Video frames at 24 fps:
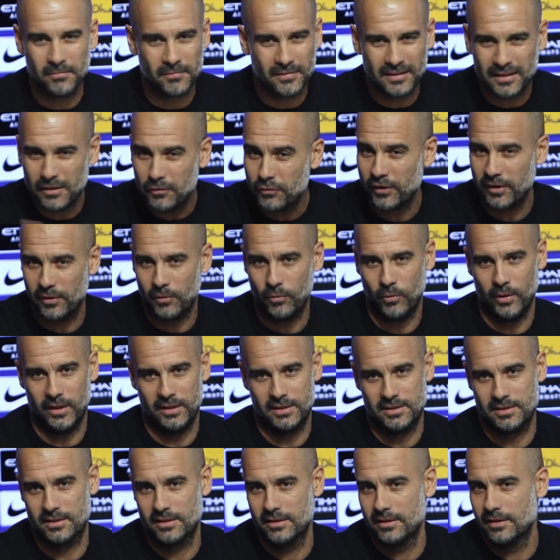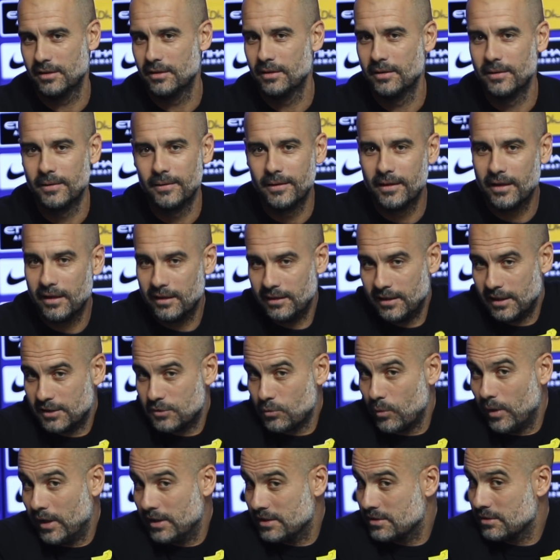different ways. And that's
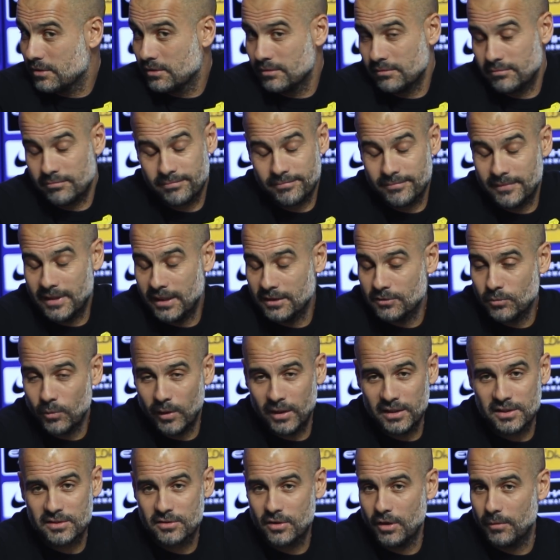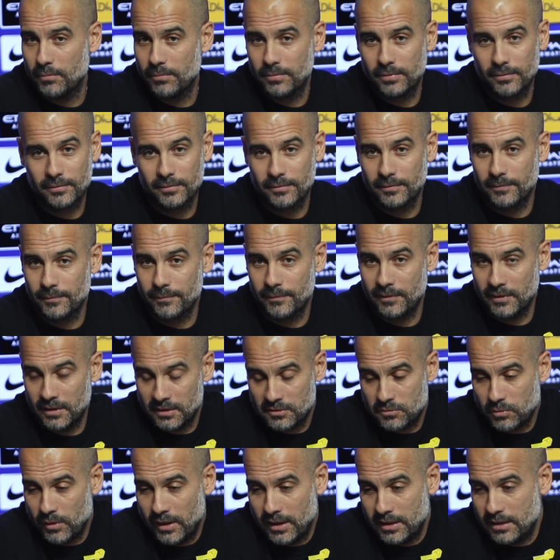why it stopped.
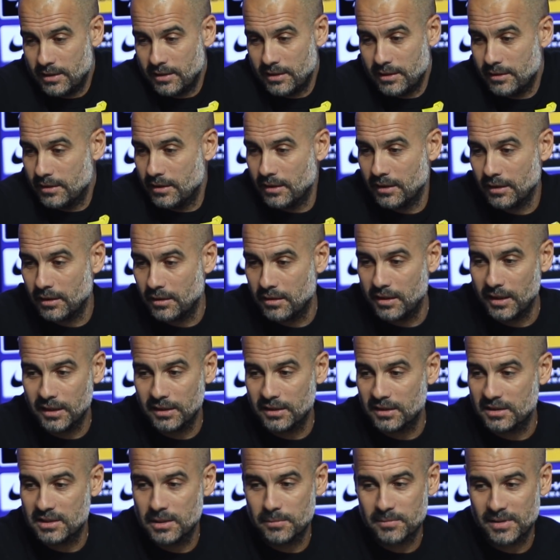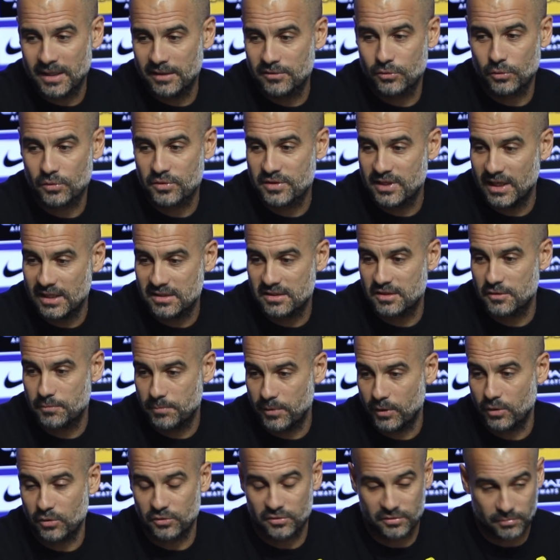That's why the thing the team had success is
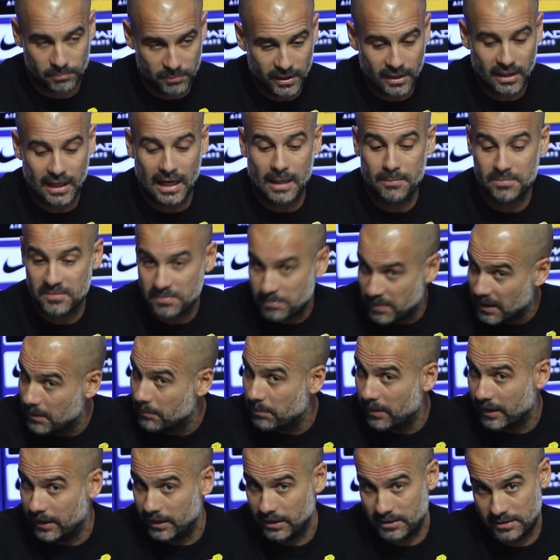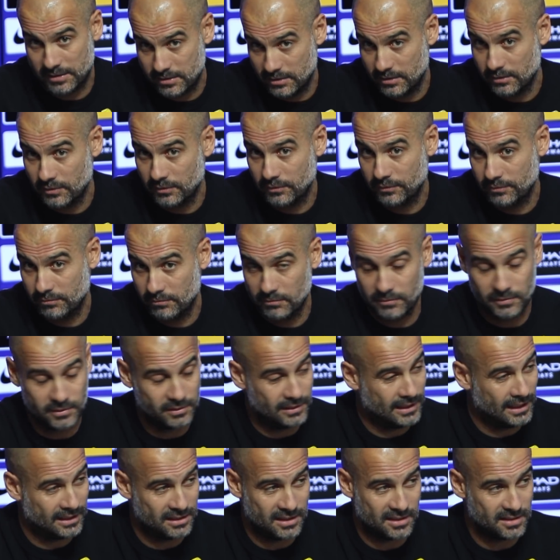because big clubs, big players,
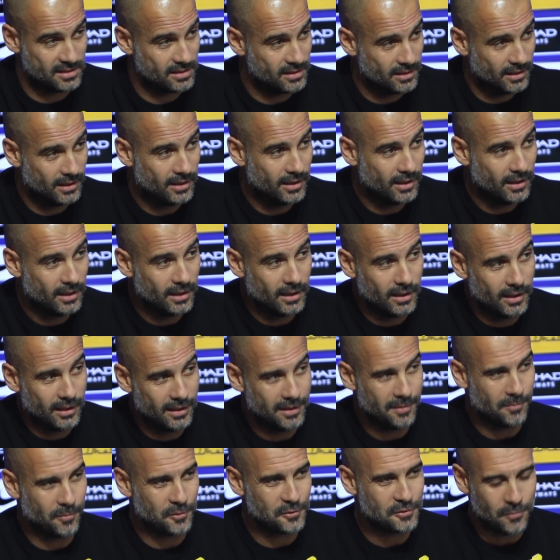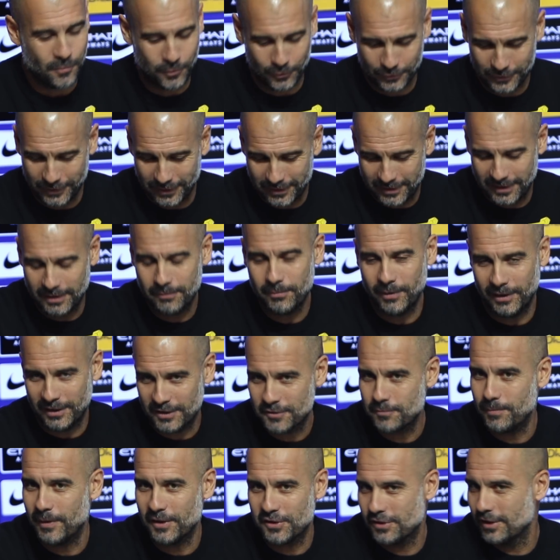that is the most important thing, but
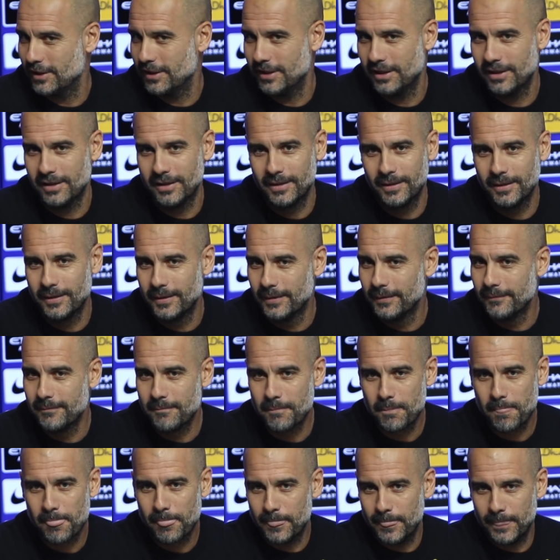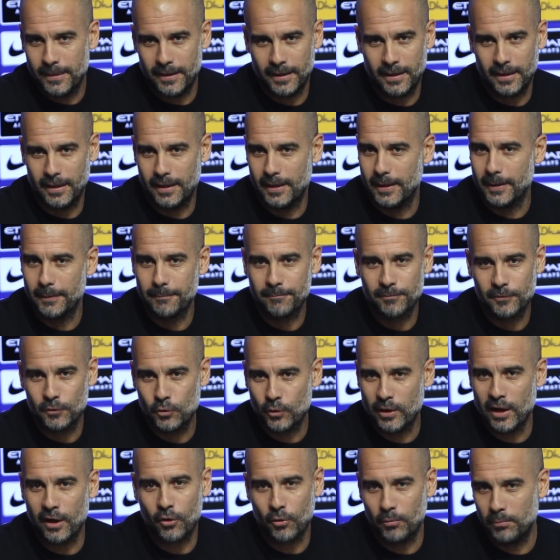especially you
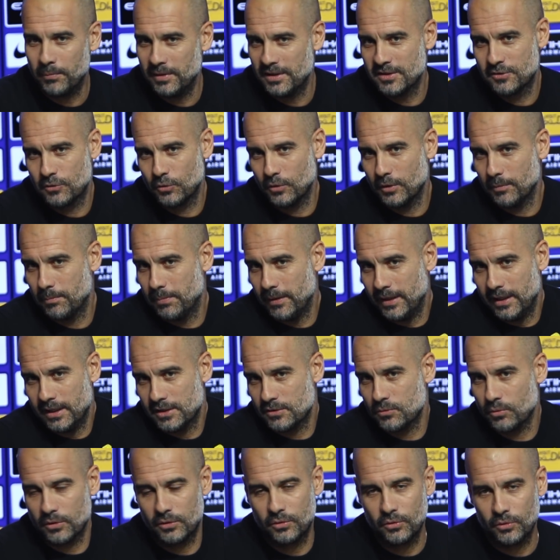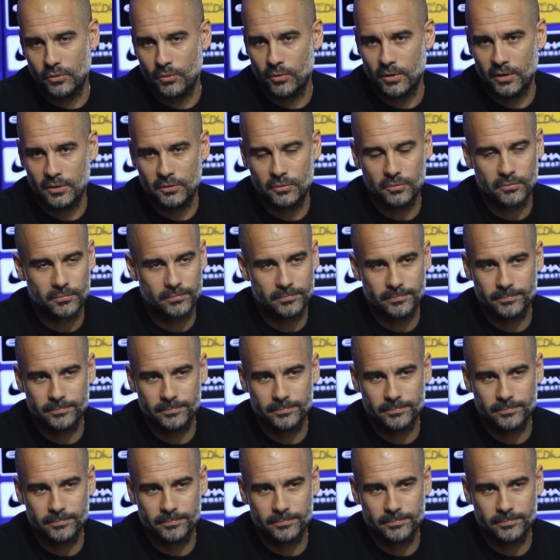can convince the players what do you want to do.